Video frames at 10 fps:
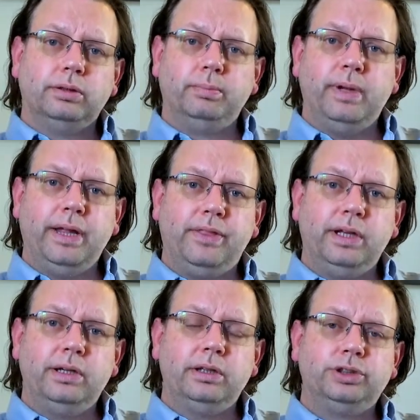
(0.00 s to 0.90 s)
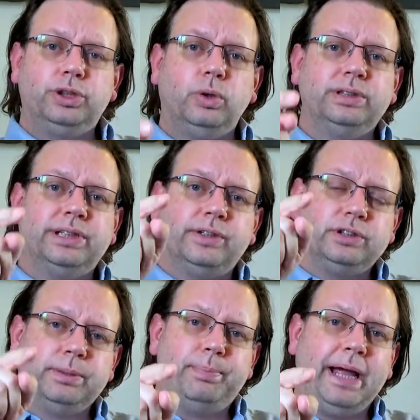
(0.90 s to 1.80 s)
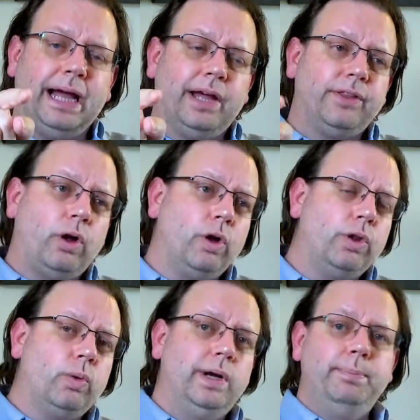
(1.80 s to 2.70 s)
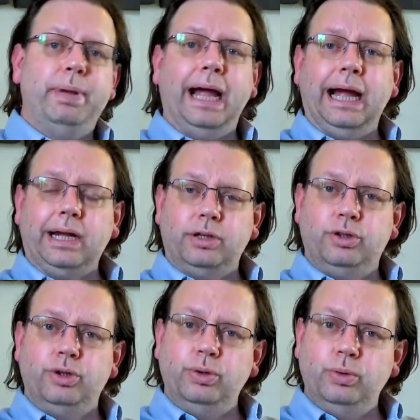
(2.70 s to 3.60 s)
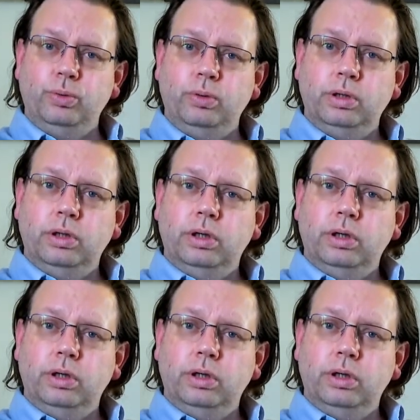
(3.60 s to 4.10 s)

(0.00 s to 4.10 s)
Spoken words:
method showed us that there's a path all the way back to